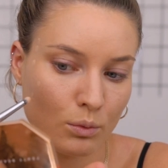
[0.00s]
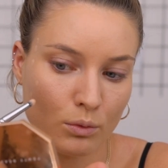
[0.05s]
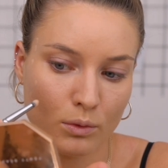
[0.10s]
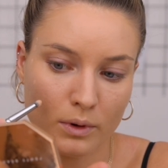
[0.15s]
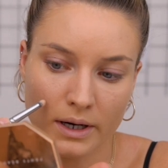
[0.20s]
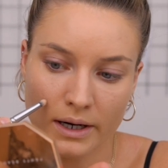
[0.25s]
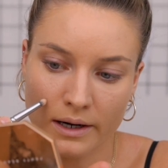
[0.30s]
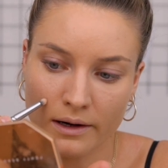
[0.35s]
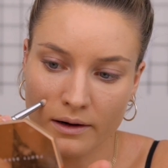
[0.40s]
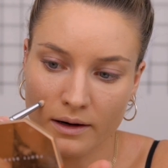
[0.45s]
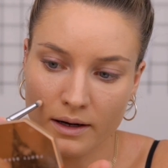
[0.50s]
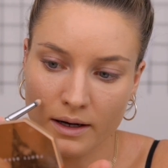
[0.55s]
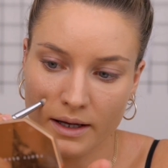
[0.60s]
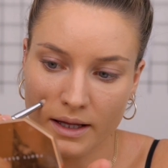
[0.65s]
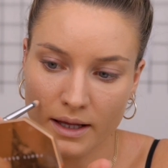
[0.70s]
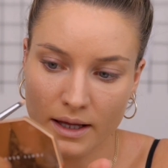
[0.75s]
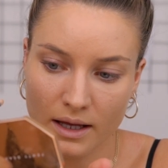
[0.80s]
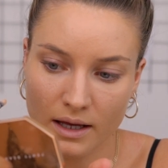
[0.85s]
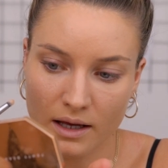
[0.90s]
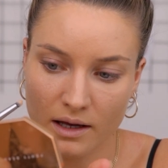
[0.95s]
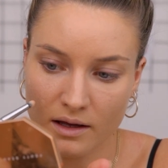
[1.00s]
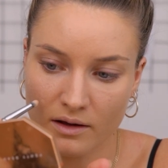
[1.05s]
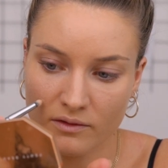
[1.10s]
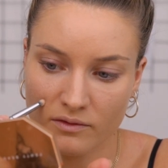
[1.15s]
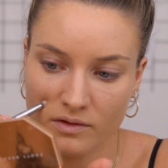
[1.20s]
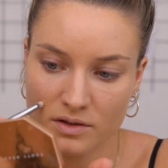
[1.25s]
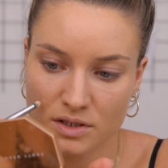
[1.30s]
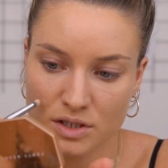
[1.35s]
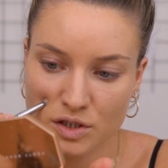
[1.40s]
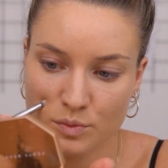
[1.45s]
where I
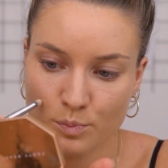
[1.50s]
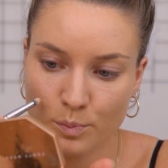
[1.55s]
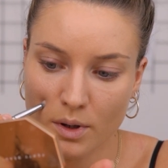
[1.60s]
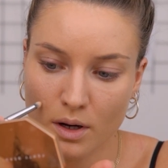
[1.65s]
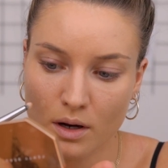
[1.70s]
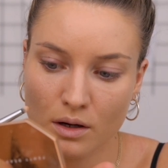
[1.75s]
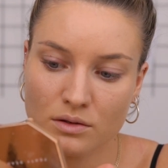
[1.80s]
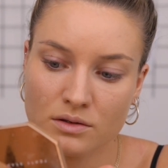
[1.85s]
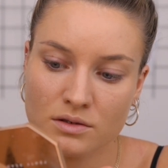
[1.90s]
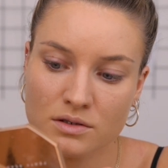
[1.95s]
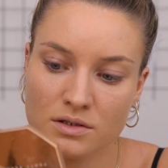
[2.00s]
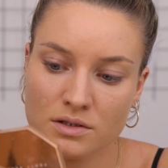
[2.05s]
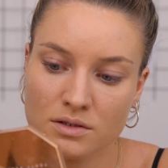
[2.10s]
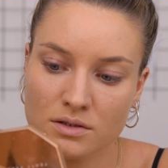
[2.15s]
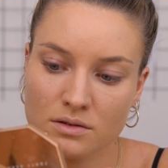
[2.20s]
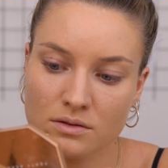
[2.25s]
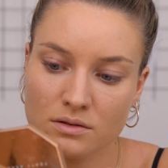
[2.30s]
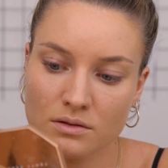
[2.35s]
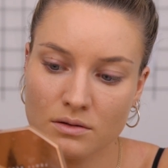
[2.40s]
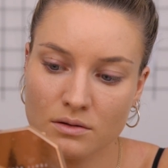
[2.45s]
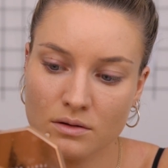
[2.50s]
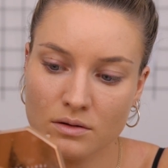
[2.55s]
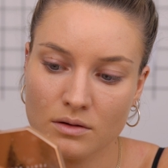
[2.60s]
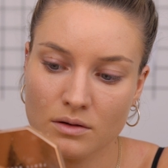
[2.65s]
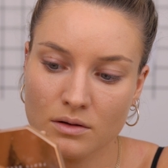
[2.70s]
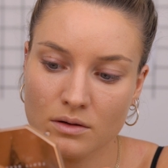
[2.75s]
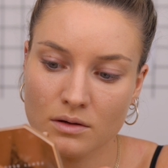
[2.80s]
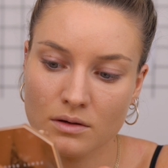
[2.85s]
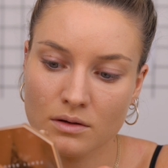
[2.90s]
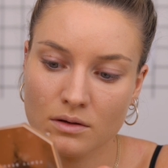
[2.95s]
have spots
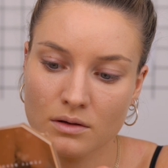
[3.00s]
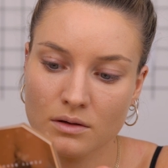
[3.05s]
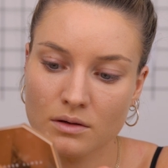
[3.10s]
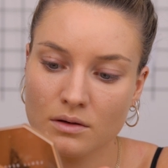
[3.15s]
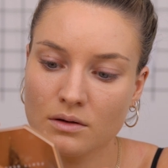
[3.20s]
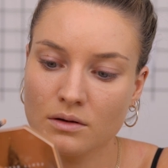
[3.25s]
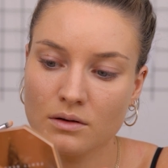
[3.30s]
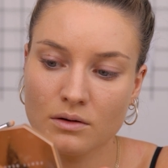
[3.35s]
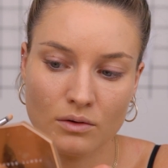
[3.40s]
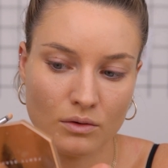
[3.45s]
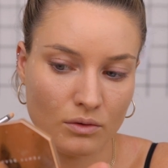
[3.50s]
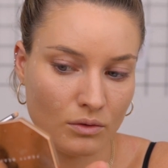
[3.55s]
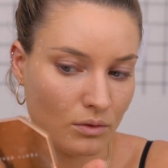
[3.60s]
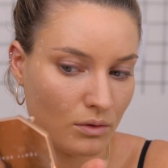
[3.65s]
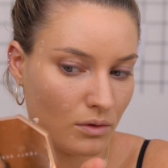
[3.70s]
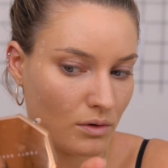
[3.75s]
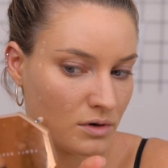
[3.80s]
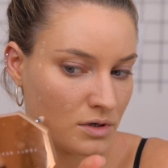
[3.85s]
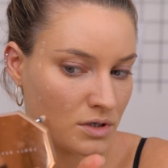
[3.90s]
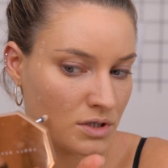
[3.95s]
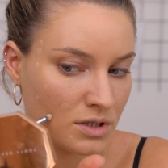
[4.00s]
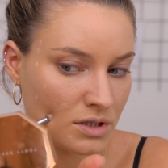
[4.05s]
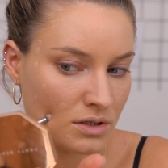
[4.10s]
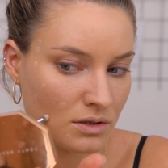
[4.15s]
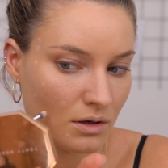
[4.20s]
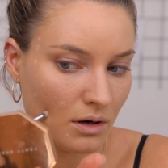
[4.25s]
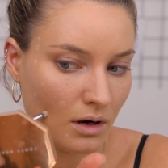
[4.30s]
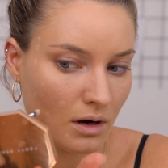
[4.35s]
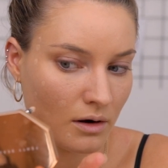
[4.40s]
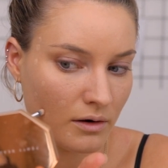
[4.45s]
or
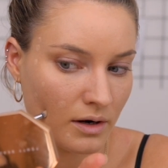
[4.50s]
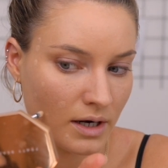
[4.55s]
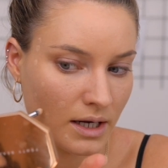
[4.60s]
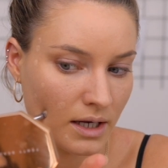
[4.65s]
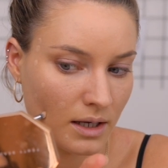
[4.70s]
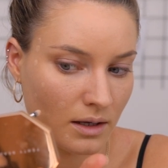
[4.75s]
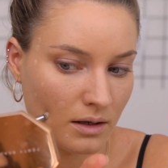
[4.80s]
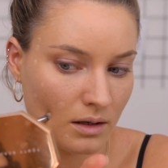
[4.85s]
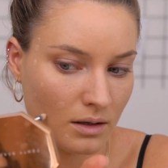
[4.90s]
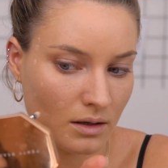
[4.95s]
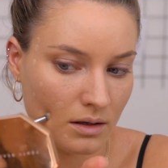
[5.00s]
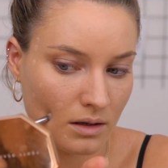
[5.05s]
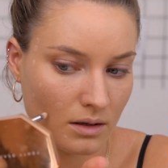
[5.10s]
scarring.